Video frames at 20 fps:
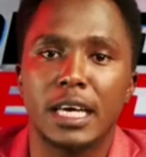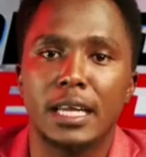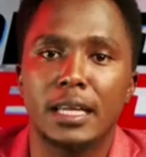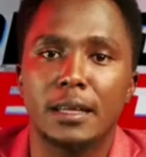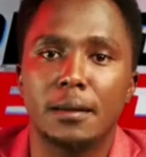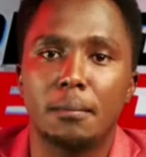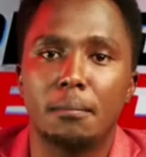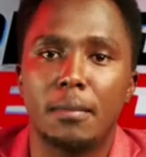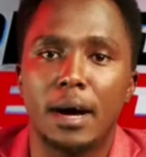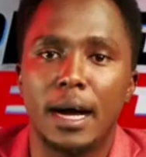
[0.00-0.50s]

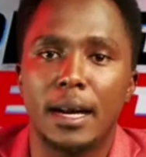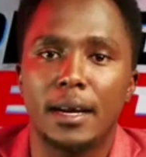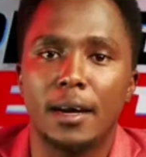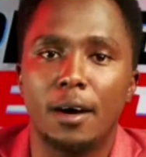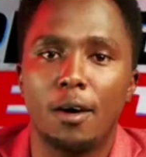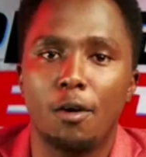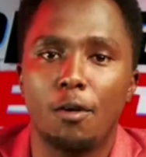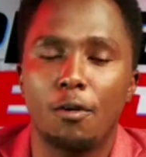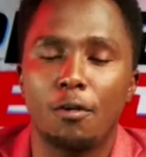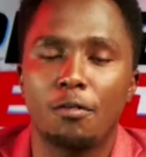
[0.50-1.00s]
in the
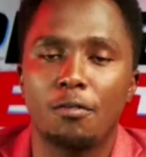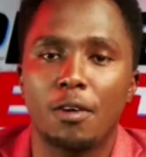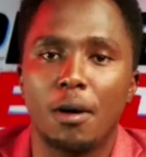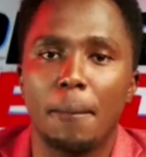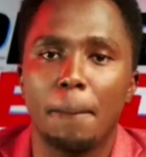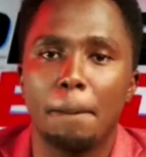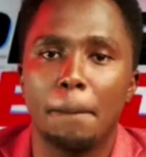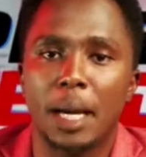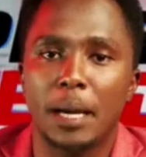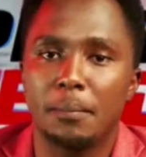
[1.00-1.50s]
murder of
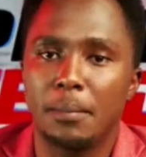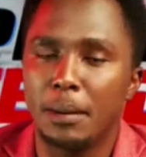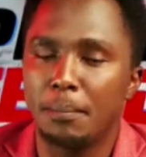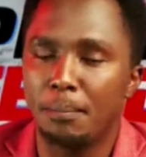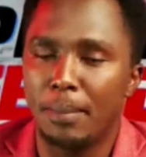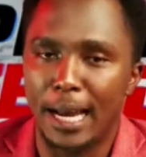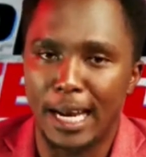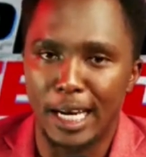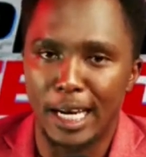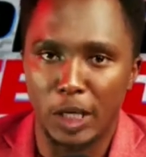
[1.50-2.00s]
baby
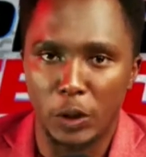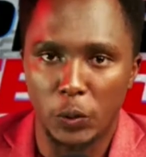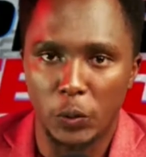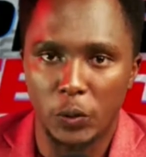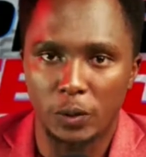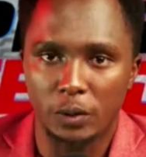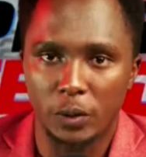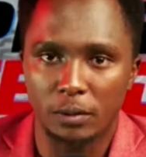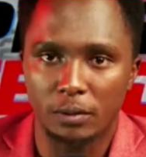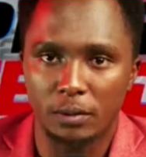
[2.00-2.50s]
Pendo.
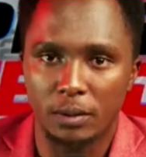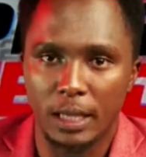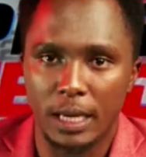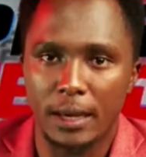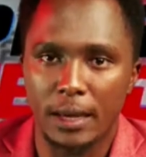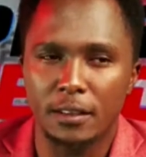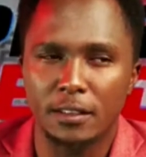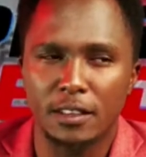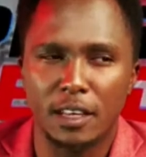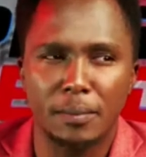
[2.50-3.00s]

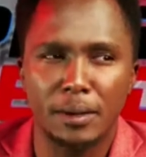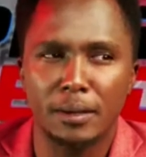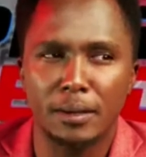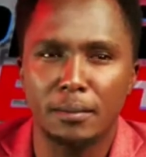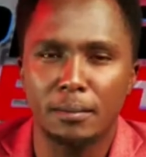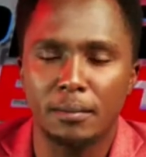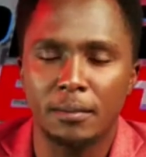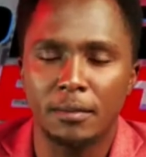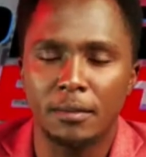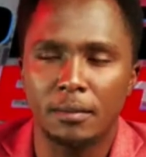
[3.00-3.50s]
Yeah, this
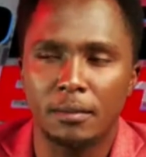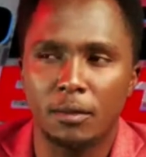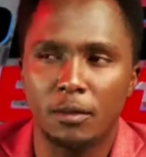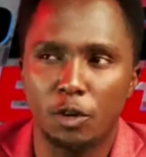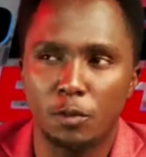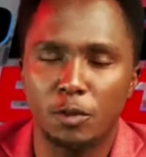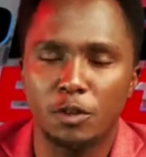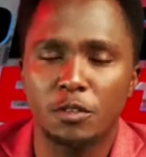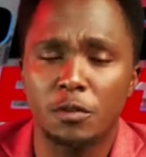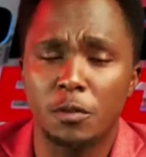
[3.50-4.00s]
happened
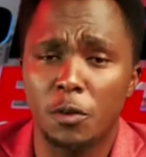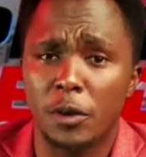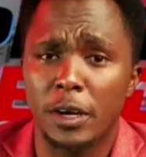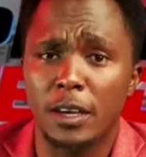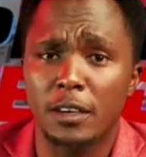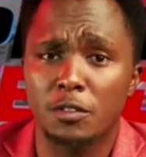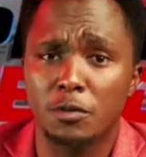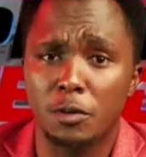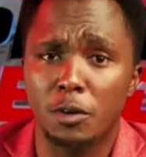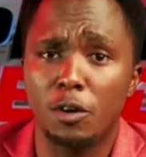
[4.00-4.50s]
almost 4
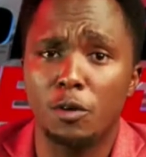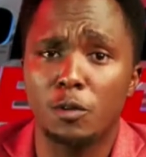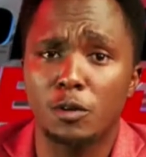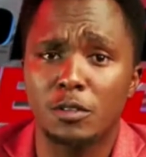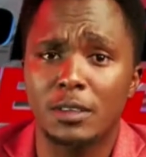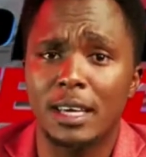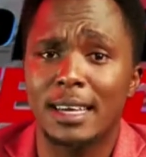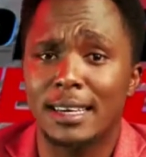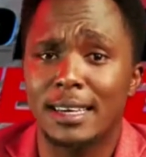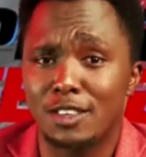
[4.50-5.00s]
years. We're
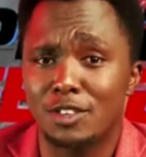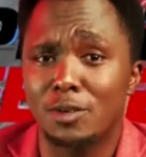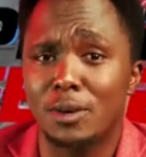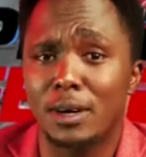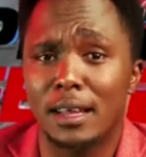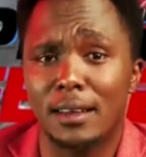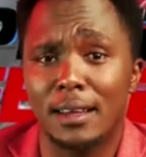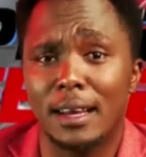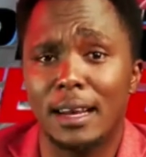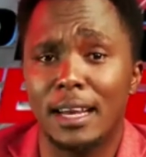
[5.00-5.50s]
almost getting to
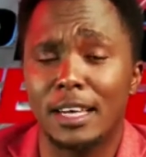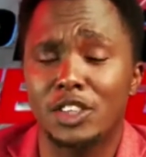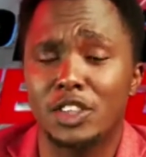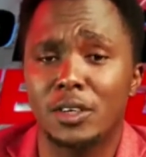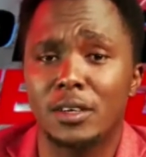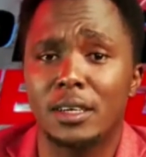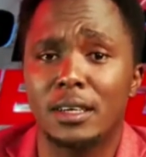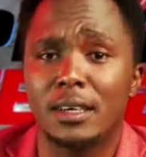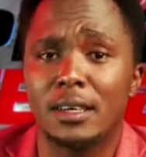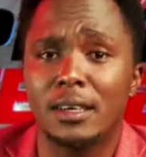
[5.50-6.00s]
another
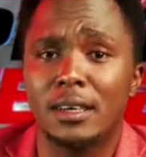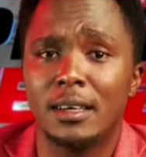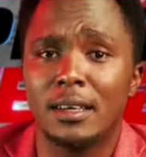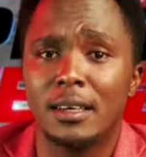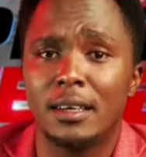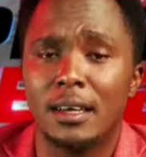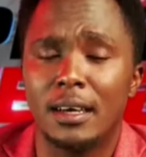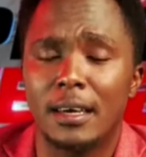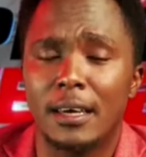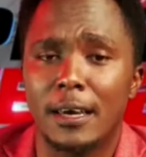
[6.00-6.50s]
election.
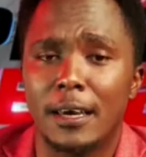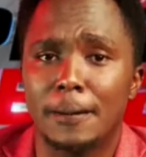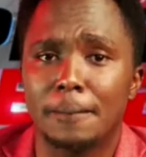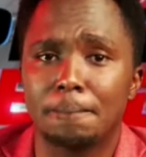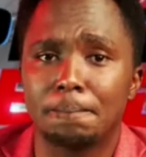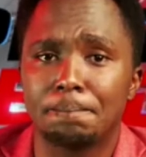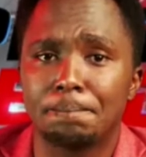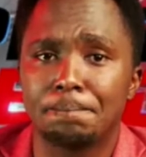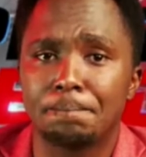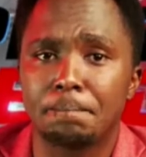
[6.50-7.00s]
Yeah,
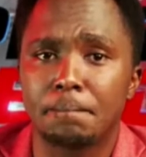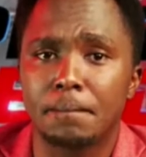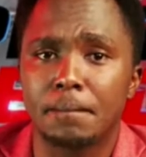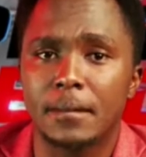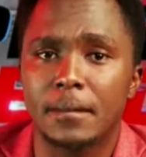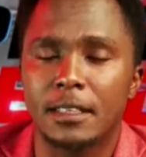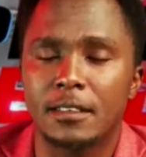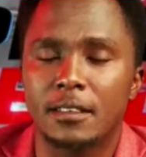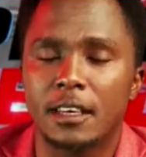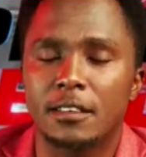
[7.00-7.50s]

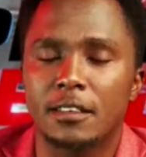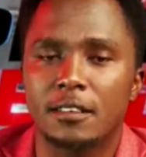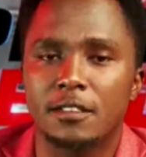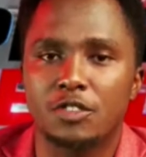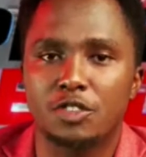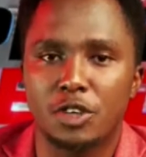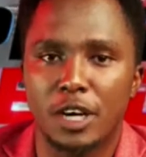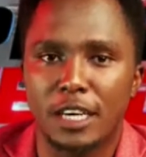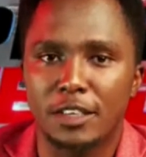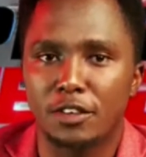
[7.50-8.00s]
this case
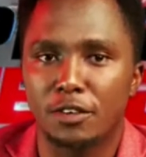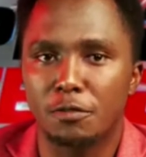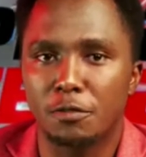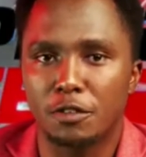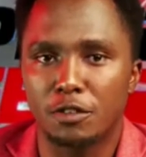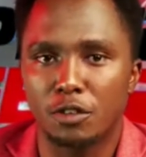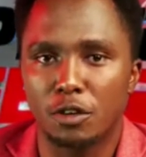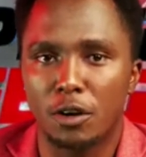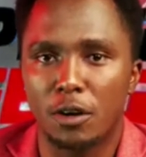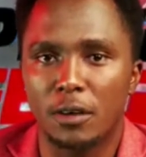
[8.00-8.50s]
has dragged on
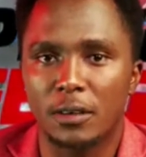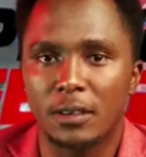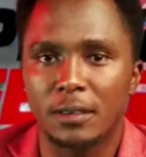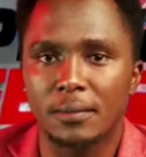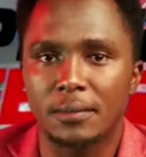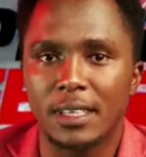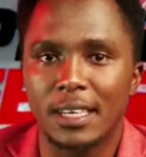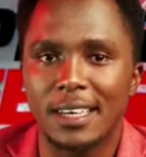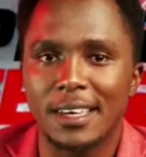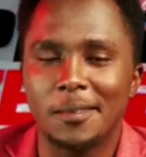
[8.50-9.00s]
for too long.
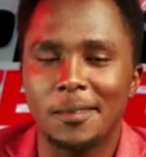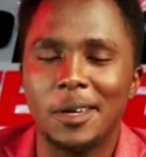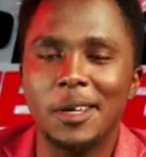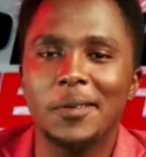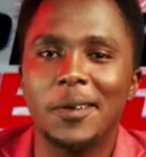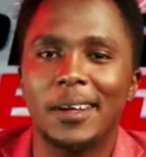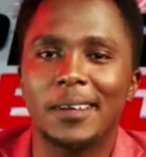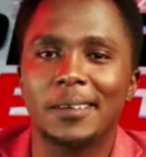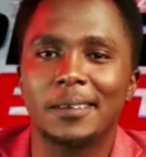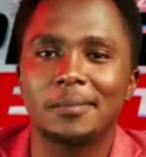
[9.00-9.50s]

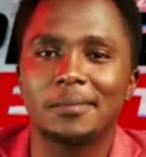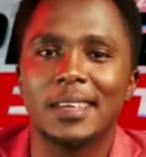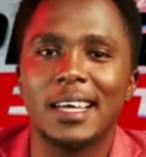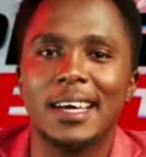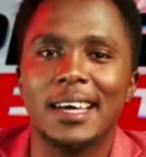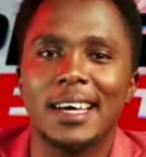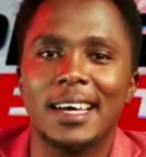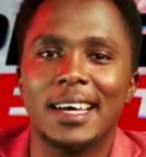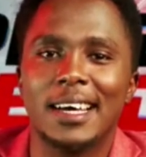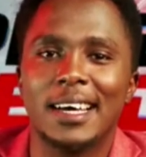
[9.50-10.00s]
Meanwhile,
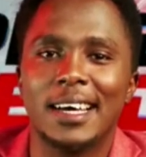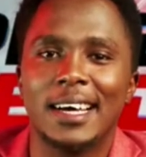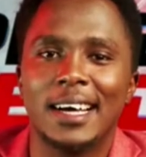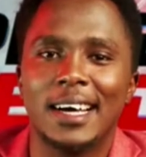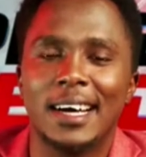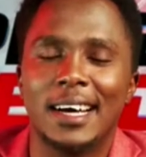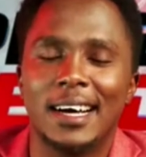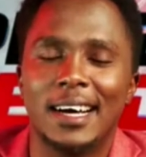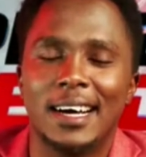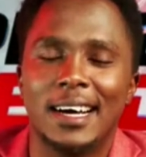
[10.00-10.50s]

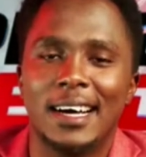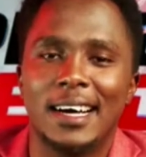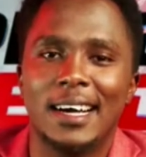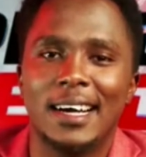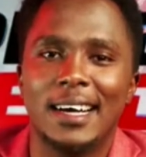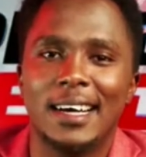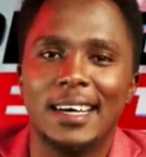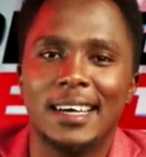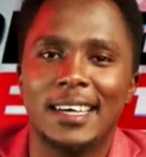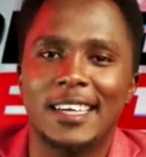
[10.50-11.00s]

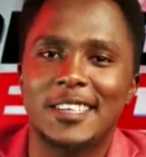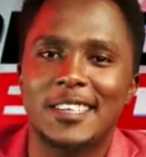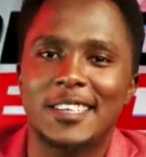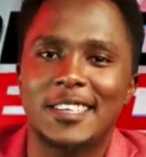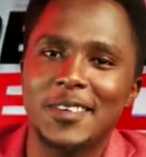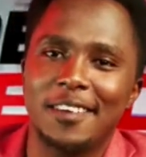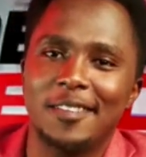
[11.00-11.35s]
Kitui